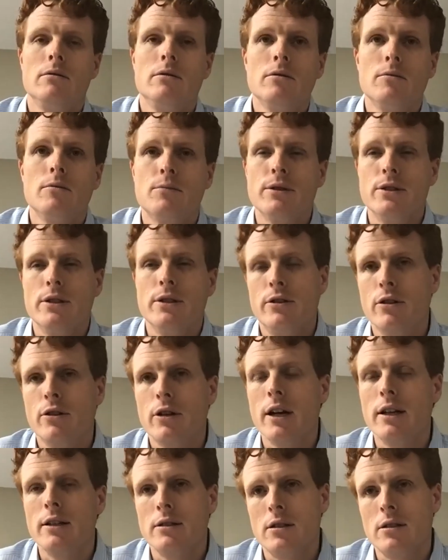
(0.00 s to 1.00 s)
appreciate your
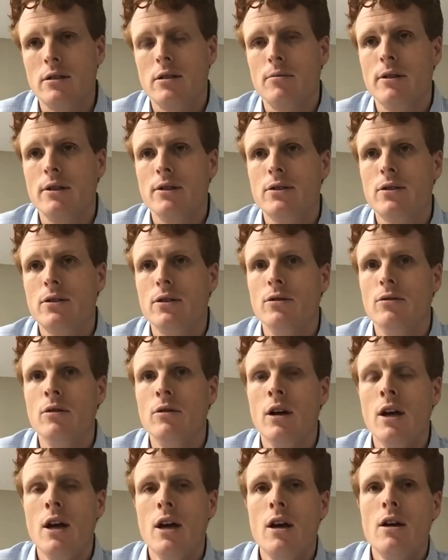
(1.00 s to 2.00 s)
guidance on some of this too.
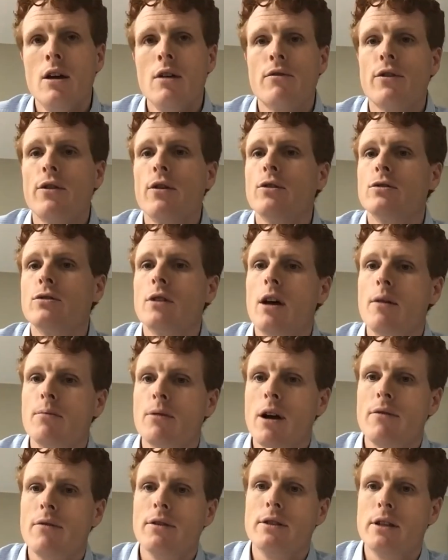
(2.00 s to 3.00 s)
For those
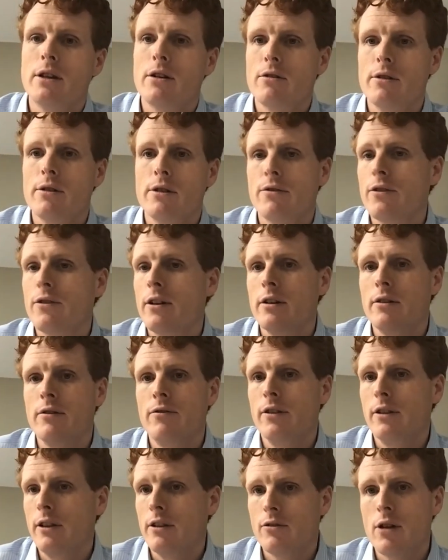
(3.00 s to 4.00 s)
nonprofits that are either funded
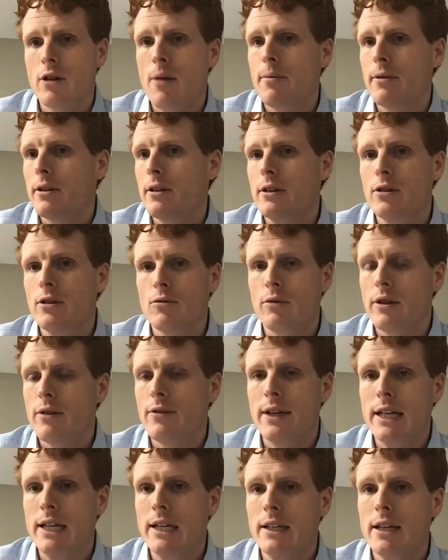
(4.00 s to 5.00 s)
philanthropically or with an
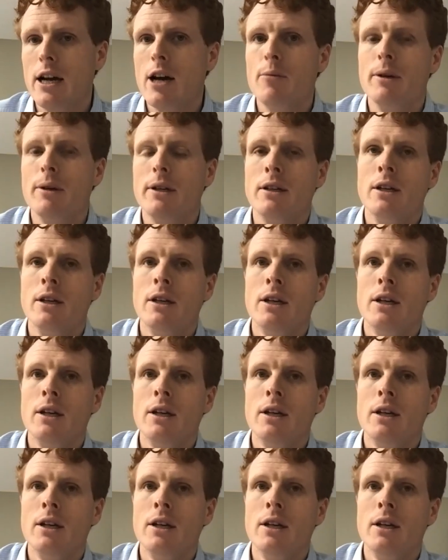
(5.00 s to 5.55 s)
endowment,